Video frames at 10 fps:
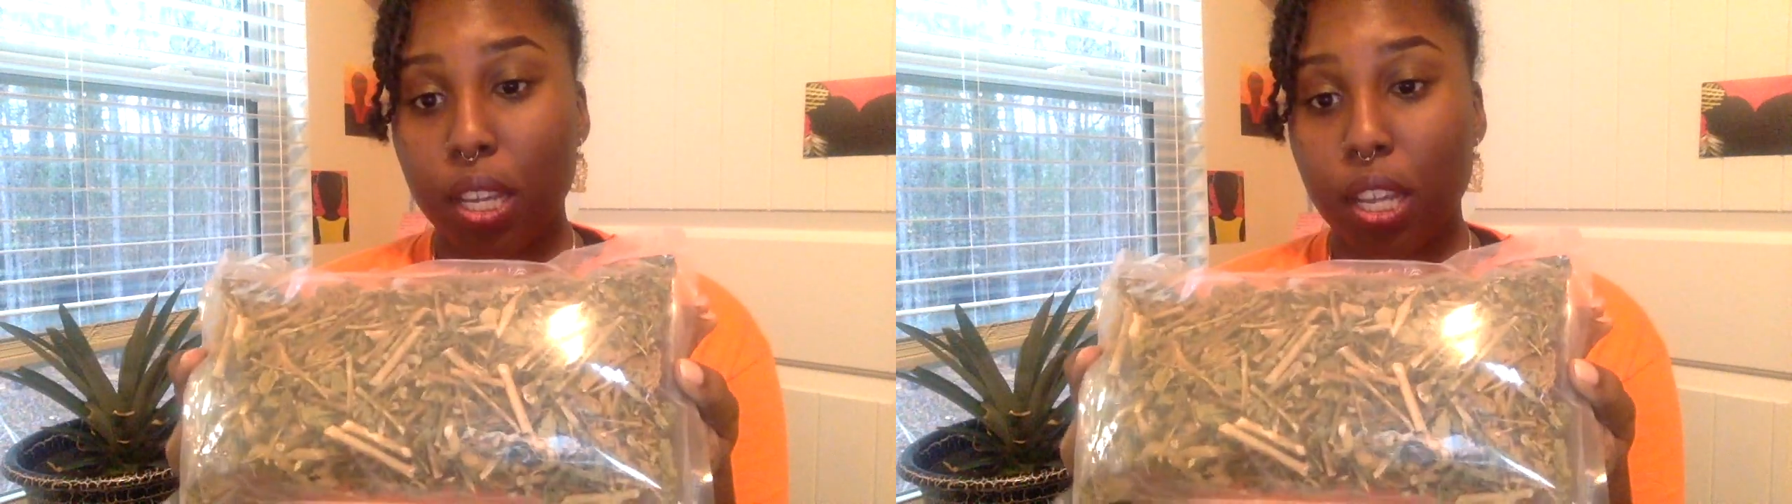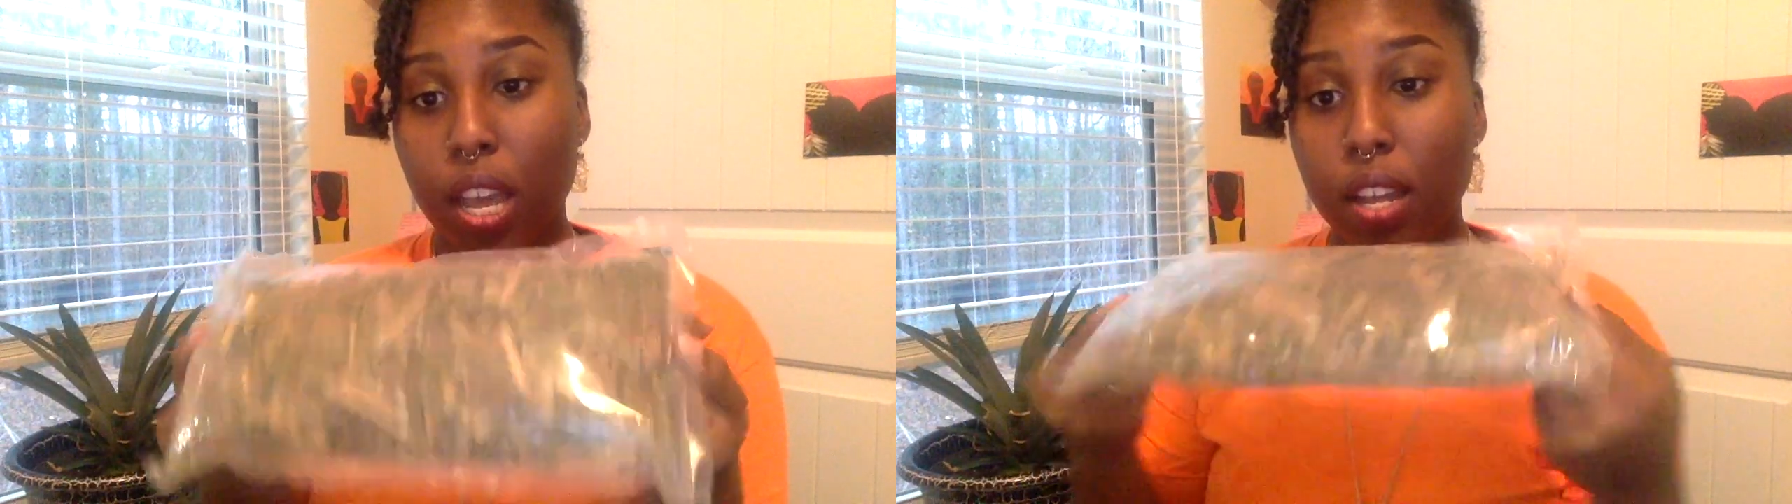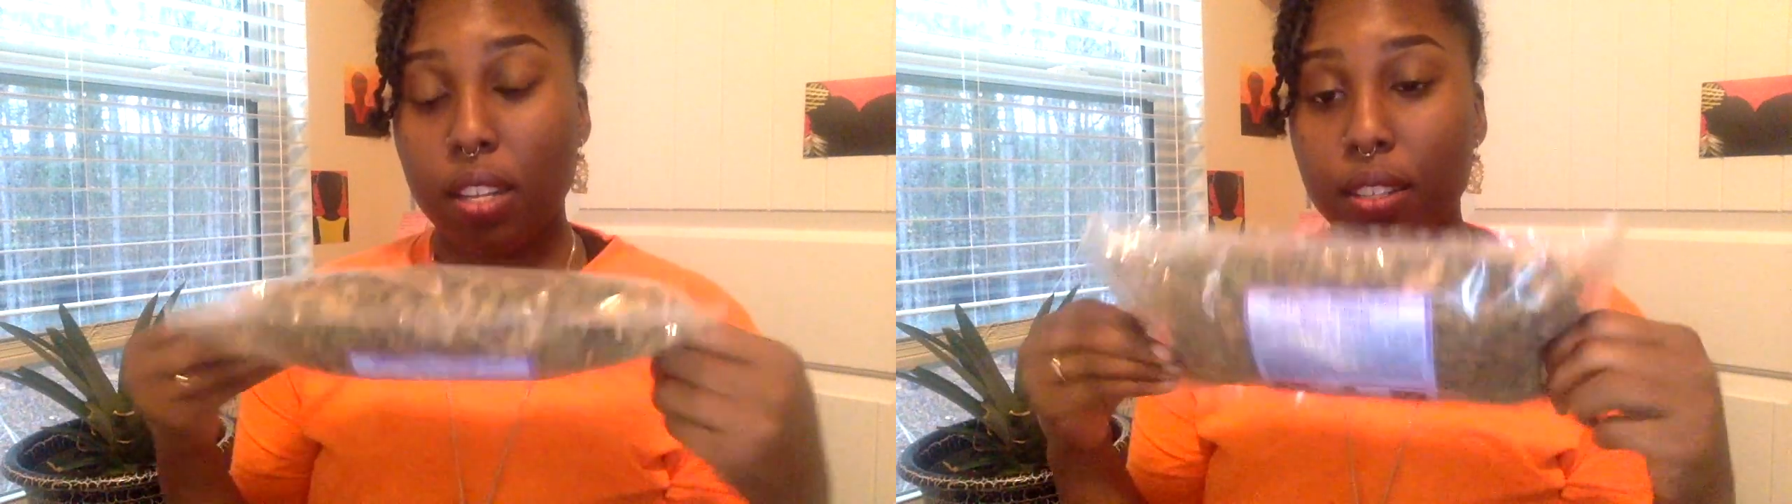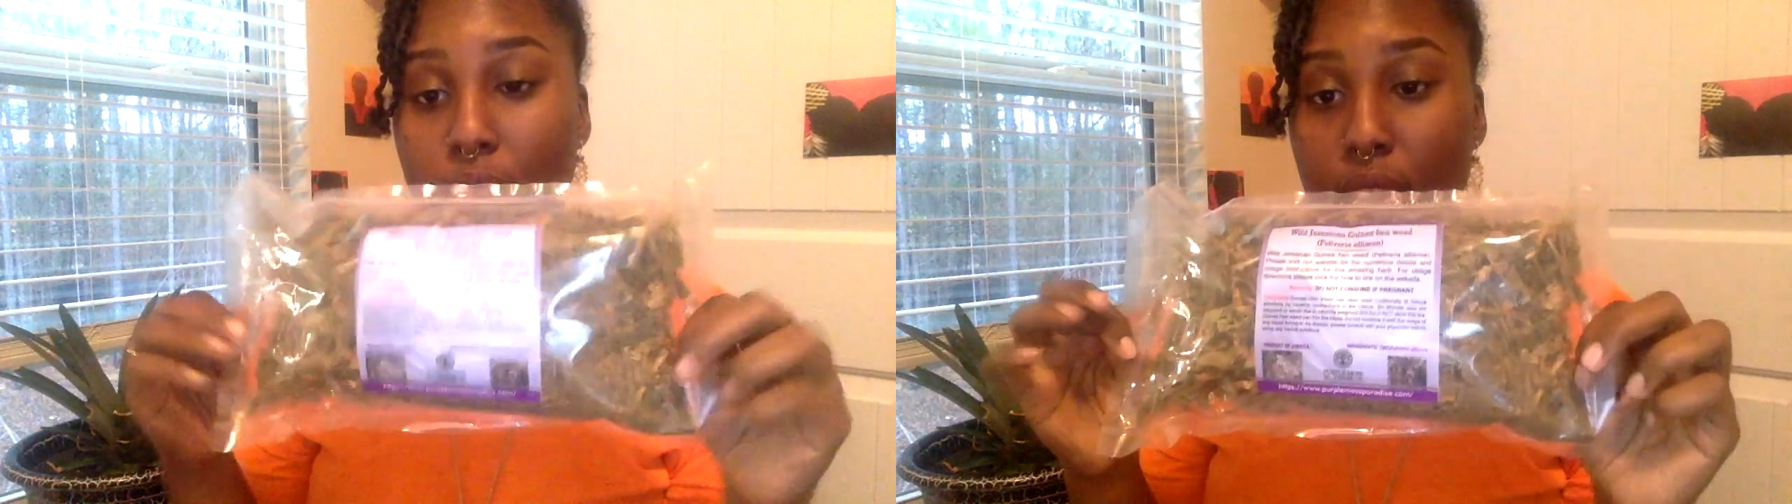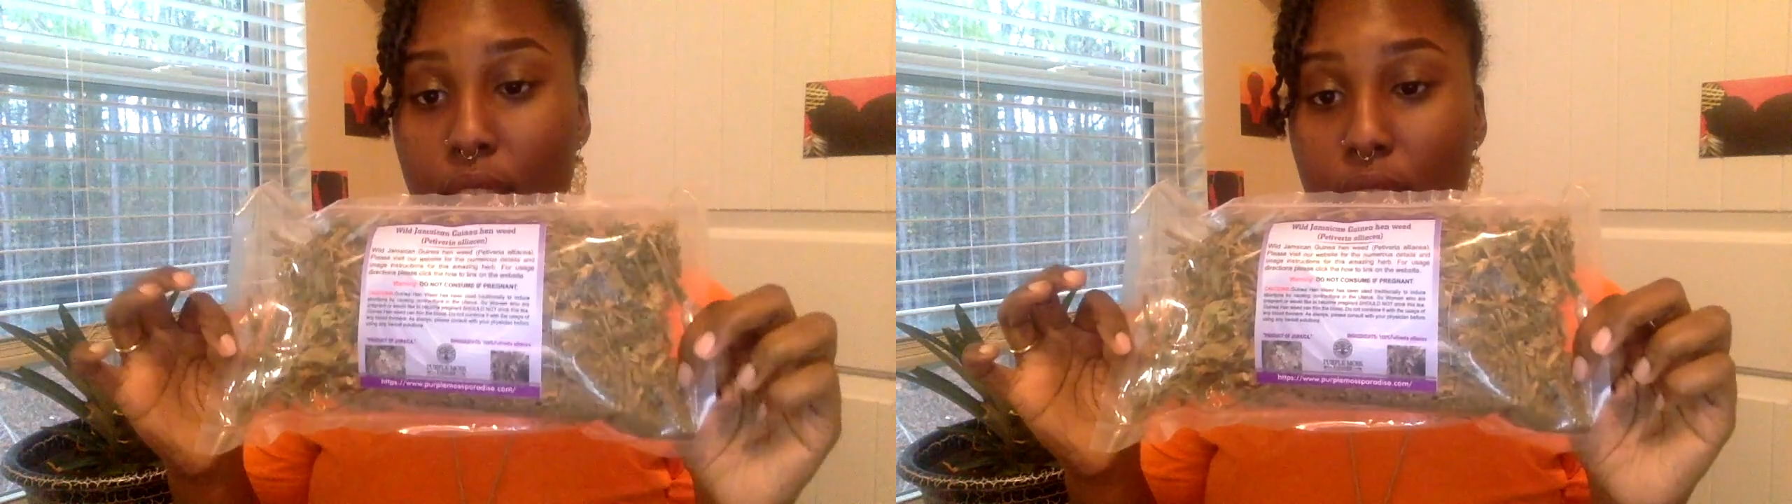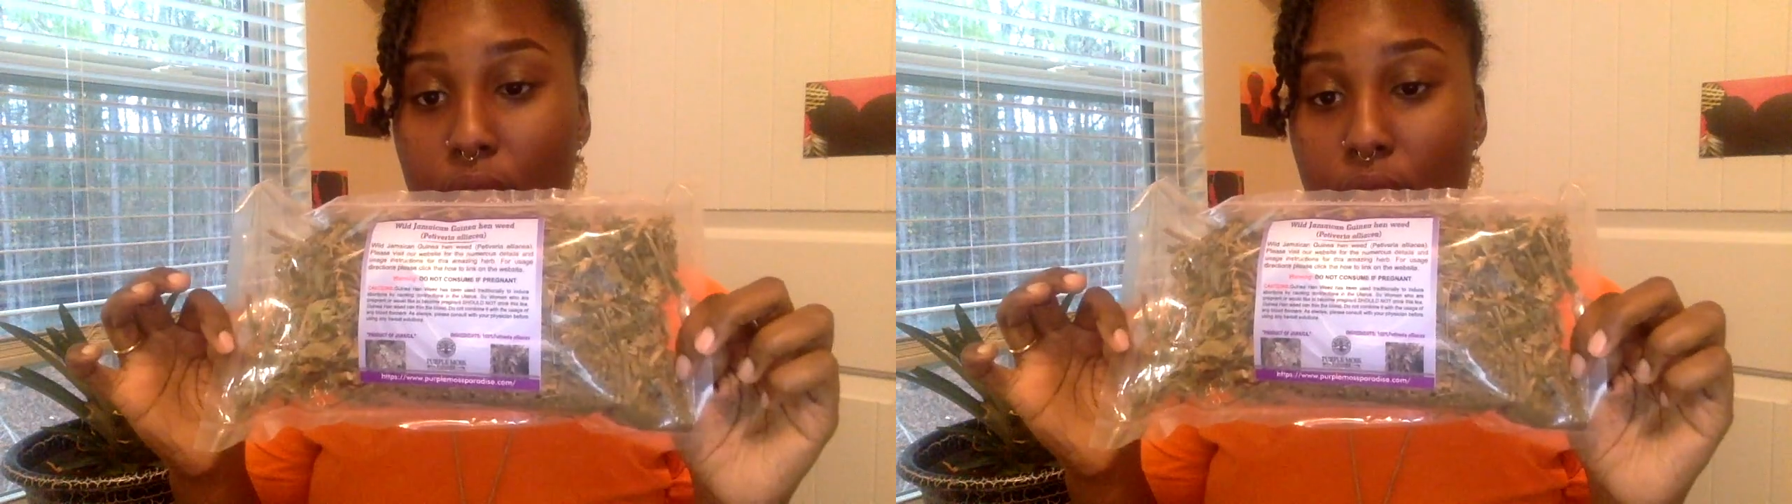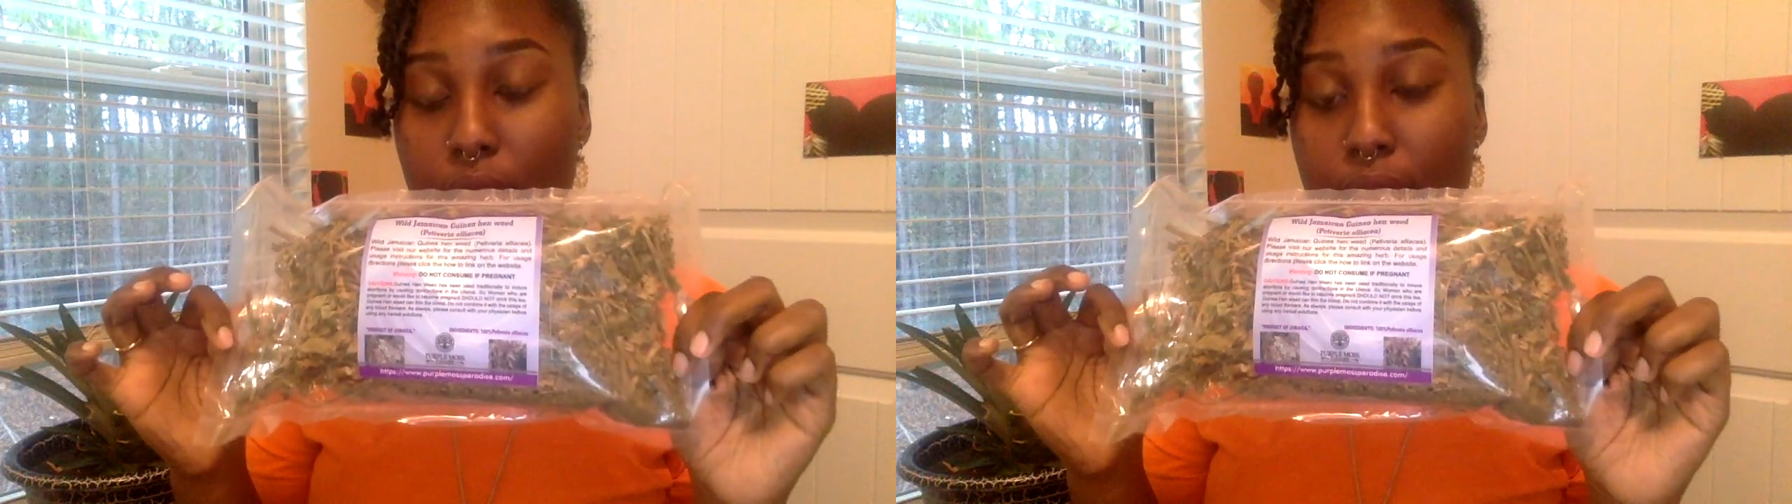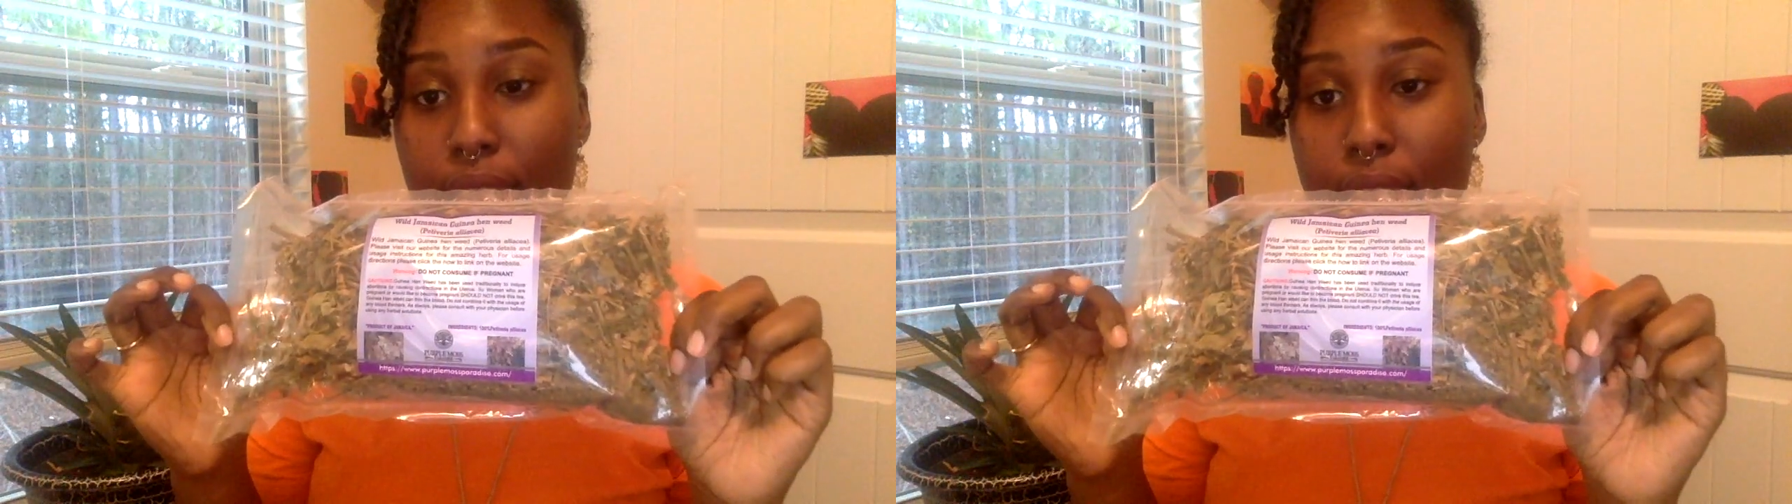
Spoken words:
Yeah, that's